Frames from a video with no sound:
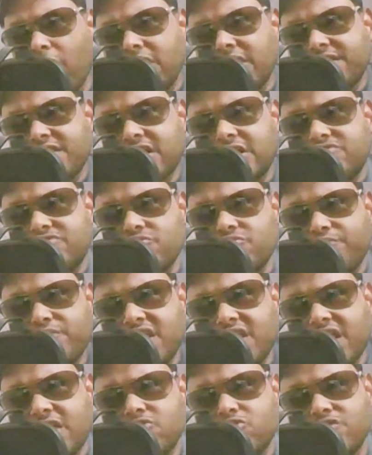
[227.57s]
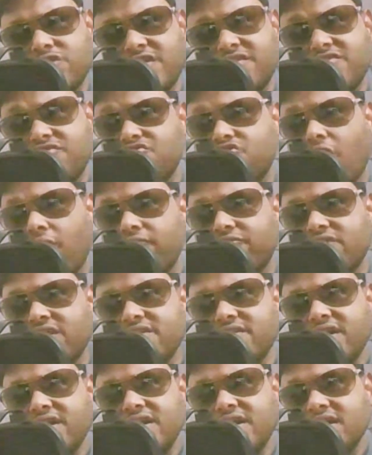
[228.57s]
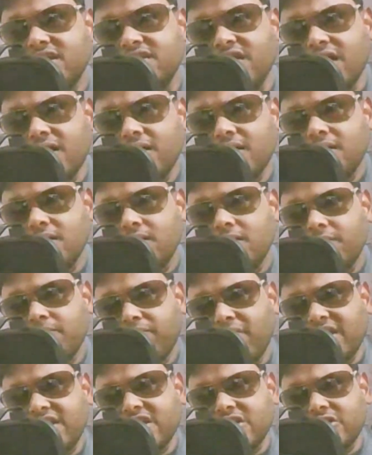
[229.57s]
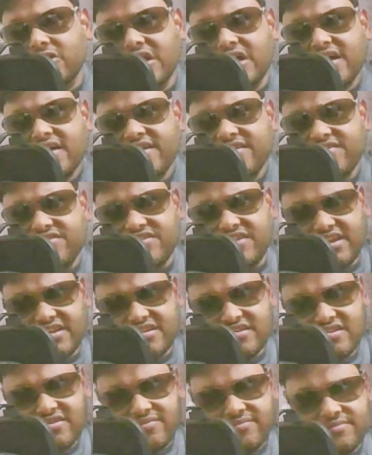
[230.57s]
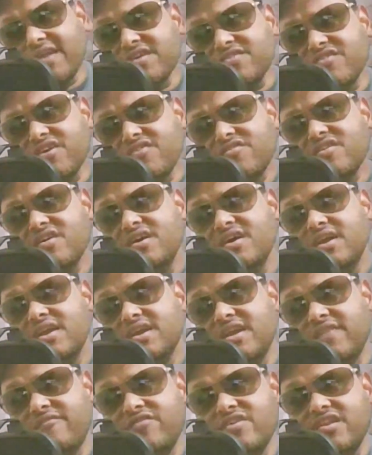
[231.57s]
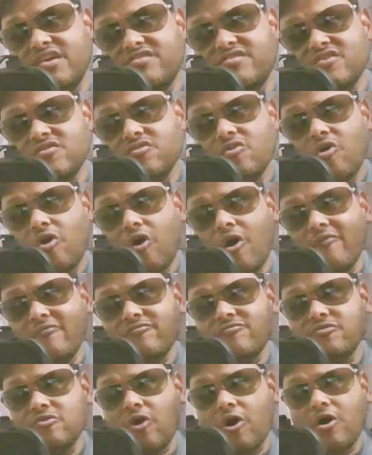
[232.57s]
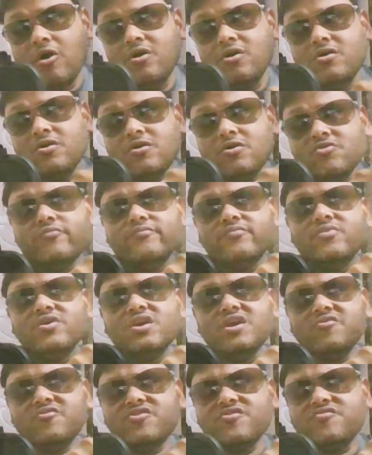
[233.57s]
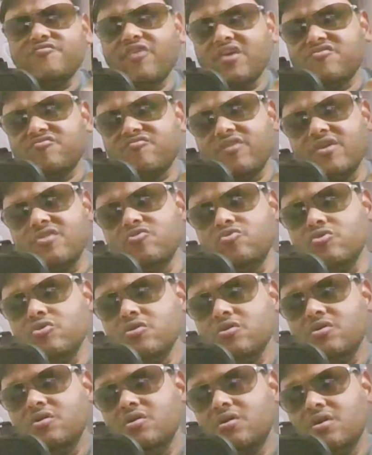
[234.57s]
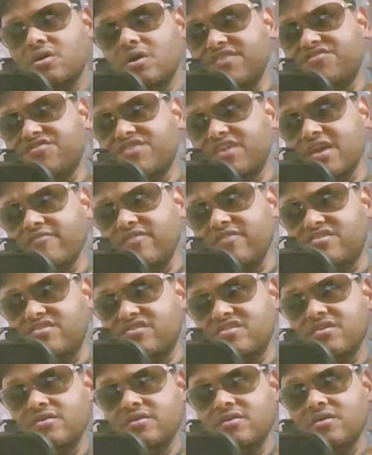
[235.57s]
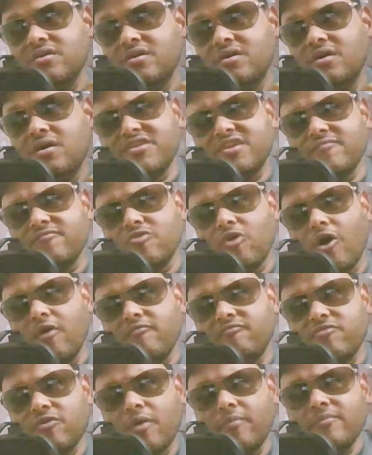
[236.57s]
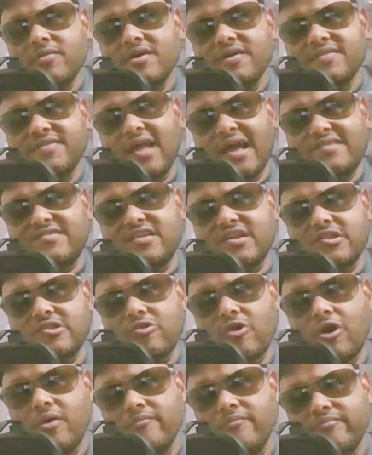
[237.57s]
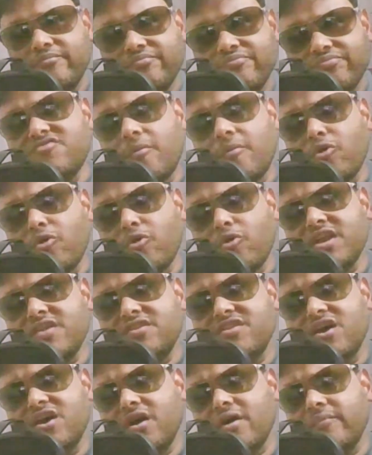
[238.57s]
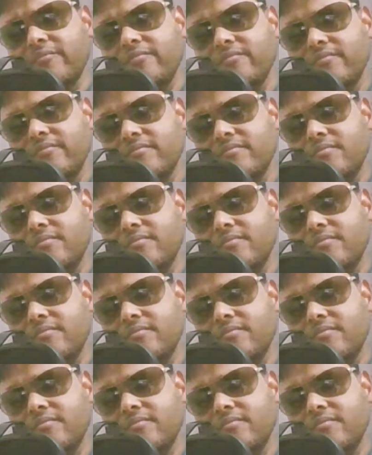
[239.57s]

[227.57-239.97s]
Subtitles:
a political superior known as a sovereign in a particular state. That is his definition of law. So he was the first one who distinguished positive law from natural law. He supported the